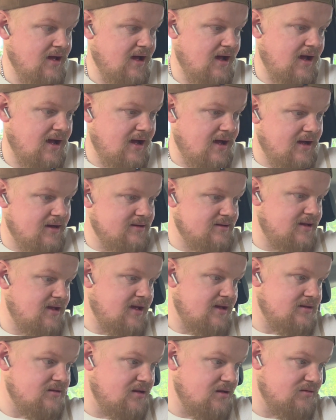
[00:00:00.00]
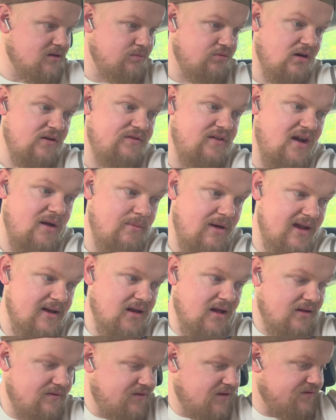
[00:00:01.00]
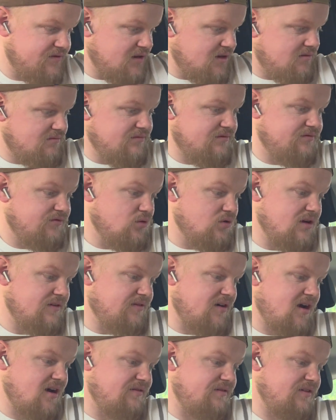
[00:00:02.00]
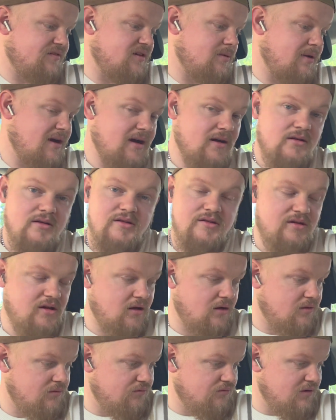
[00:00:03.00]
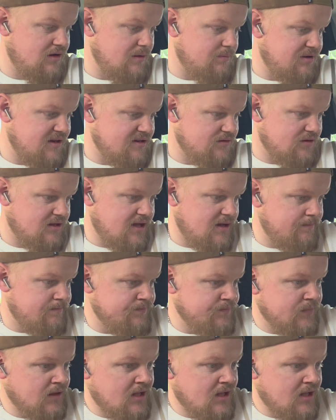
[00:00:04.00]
And yeah, in terms of profit, I made like £50 so really pleased with that.